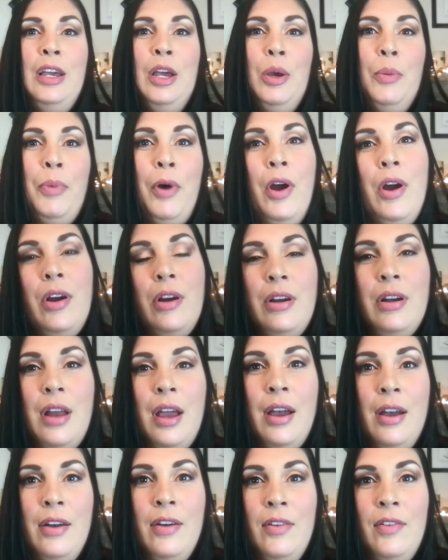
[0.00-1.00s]
part
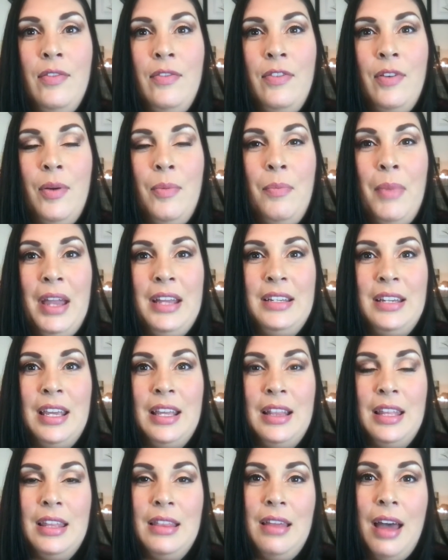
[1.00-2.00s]
of my
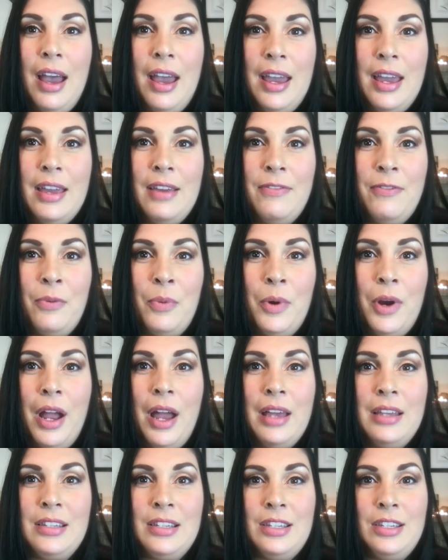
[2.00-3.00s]
daily life.
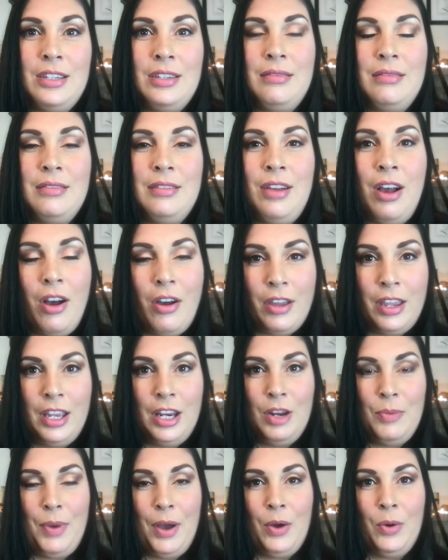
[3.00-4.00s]
Whereas
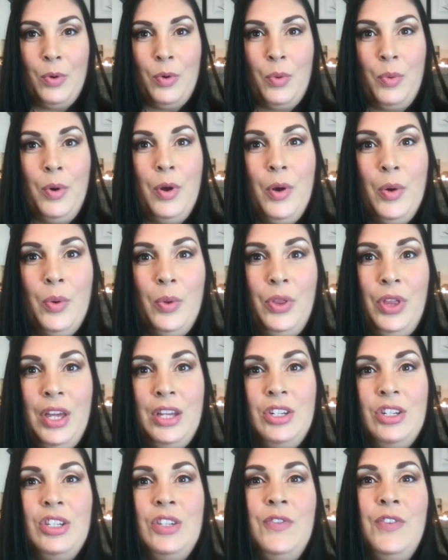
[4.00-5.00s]
talking about growth, I
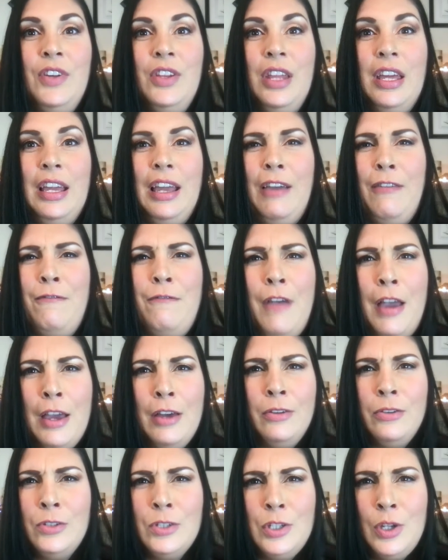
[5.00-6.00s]
just feel like I
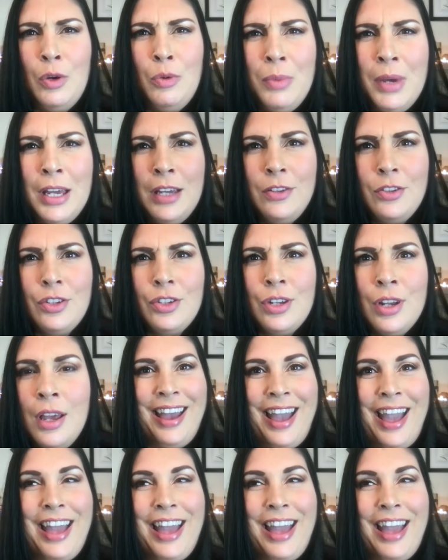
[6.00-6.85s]
fail so much.